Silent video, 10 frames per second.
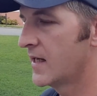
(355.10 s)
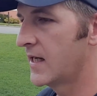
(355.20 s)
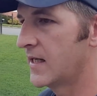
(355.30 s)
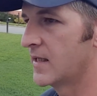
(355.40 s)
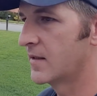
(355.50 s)

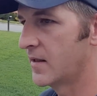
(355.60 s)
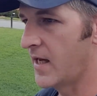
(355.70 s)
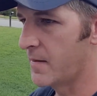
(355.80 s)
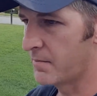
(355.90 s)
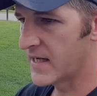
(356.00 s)
and
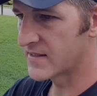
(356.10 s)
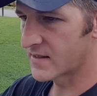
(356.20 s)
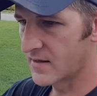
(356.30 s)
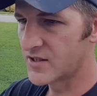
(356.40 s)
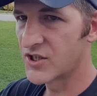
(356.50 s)
it
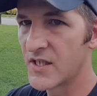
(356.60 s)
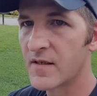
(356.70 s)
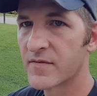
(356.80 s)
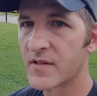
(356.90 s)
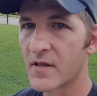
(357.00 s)
basically
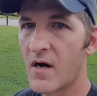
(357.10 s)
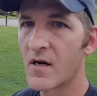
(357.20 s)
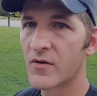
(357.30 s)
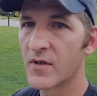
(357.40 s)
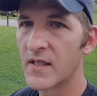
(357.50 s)
shifts the
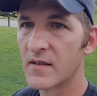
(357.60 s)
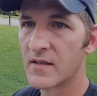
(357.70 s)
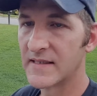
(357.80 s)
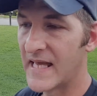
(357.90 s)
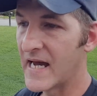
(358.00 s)
concrete
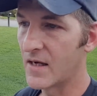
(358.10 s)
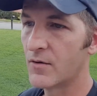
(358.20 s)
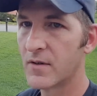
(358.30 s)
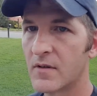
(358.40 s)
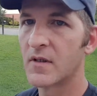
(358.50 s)

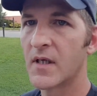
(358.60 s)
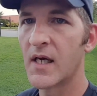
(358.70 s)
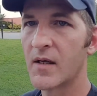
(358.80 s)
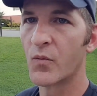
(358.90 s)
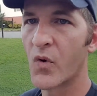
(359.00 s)
down
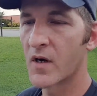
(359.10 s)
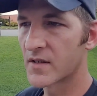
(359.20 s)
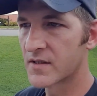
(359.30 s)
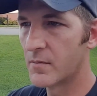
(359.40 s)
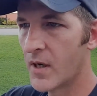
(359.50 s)
and
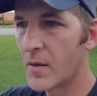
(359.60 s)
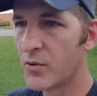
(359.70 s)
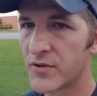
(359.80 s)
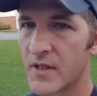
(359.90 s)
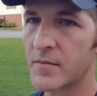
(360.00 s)
works the
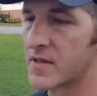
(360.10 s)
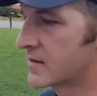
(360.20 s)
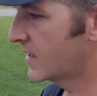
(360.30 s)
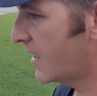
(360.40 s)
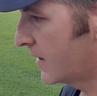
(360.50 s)
bubbles up to the
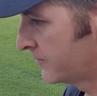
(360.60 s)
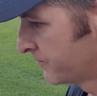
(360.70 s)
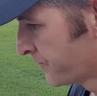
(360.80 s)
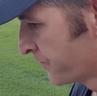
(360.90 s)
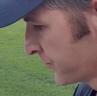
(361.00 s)
top.
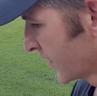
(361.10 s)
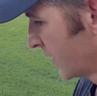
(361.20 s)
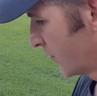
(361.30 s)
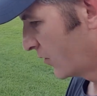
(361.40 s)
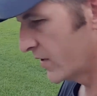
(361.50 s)

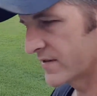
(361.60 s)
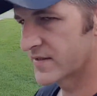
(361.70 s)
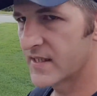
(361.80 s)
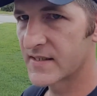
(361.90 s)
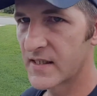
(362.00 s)
Well, with a
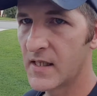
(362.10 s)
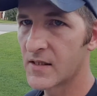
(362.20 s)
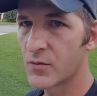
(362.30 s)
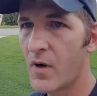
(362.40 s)
16-inch